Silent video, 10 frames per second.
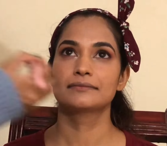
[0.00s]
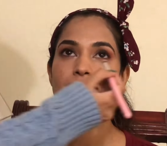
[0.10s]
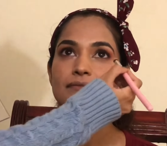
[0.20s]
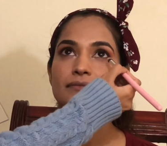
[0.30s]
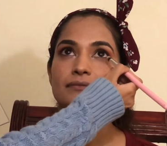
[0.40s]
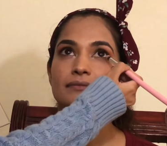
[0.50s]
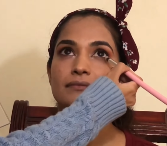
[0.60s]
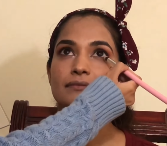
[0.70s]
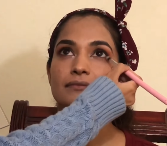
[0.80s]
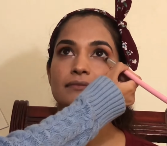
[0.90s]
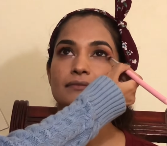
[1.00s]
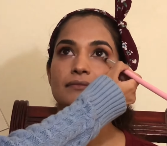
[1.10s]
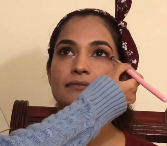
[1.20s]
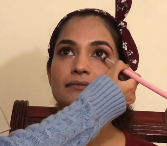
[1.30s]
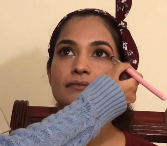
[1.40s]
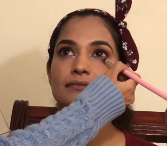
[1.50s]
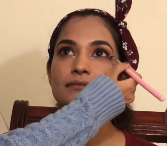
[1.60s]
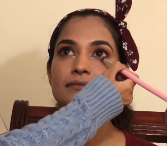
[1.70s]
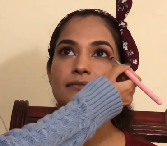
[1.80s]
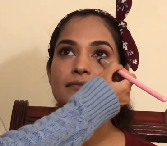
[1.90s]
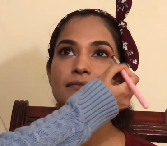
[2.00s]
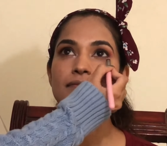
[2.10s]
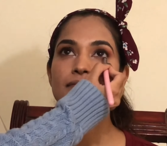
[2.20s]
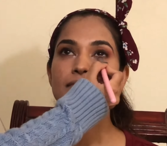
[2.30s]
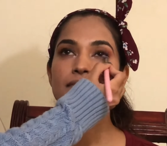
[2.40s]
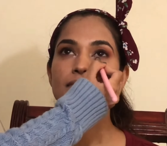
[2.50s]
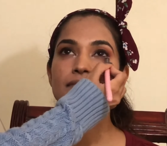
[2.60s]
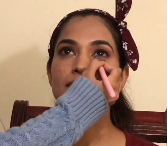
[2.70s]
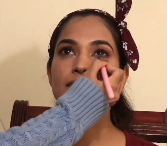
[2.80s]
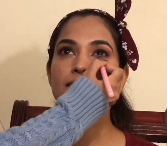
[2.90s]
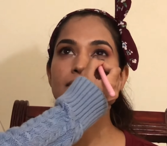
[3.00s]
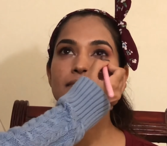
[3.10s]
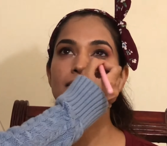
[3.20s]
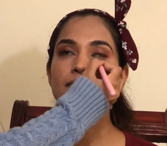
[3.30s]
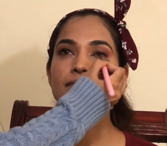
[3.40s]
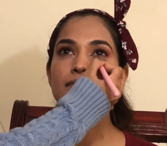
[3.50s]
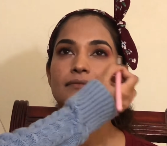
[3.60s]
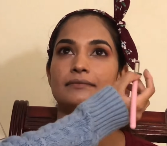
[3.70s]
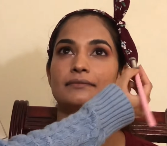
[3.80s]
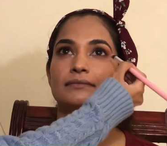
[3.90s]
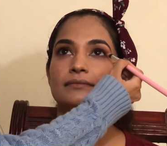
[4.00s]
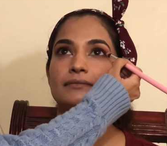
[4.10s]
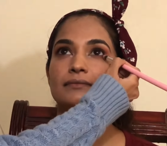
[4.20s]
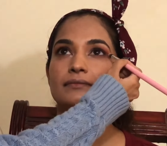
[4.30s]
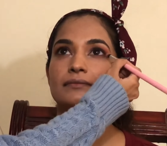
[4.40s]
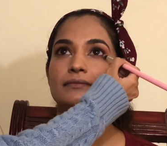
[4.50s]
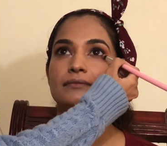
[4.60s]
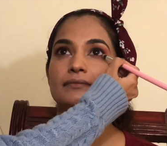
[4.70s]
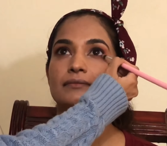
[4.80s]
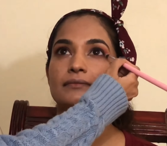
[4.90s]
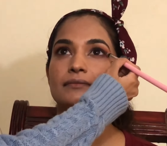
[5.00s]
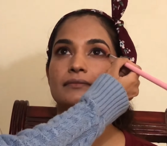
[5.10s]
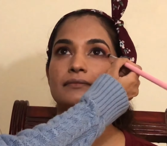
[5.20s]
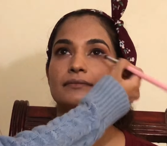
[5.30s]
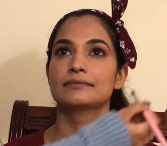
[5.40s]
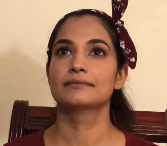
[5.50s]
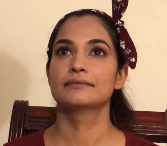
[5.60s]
(no one is talking)